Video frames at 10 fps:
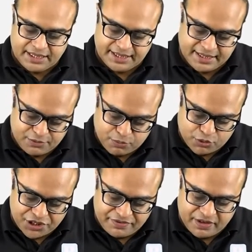This
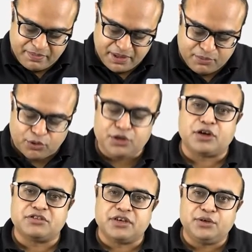portion will be more
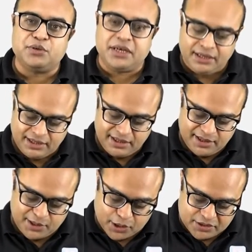dorsal to the
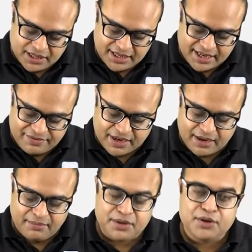dorsal
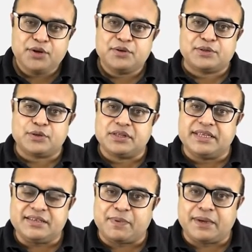diaphragm. So,
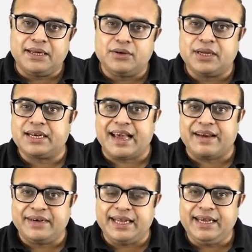this particular
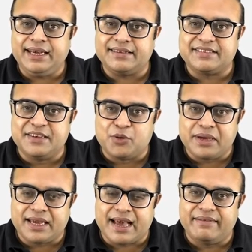cavity,
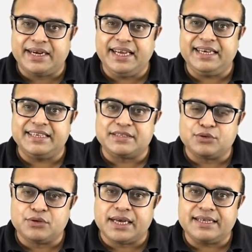coelomic cavity is
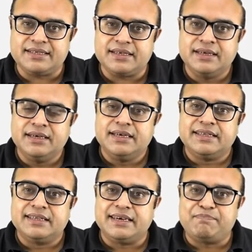known as
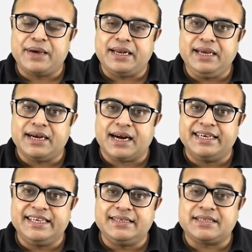the
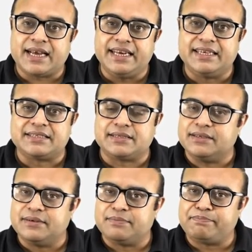pericardial sinus.
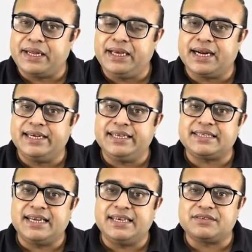Pericardial
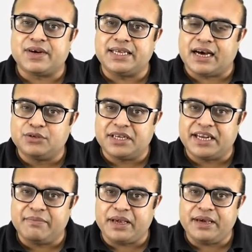sinus, why, how the
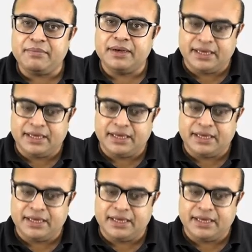name came?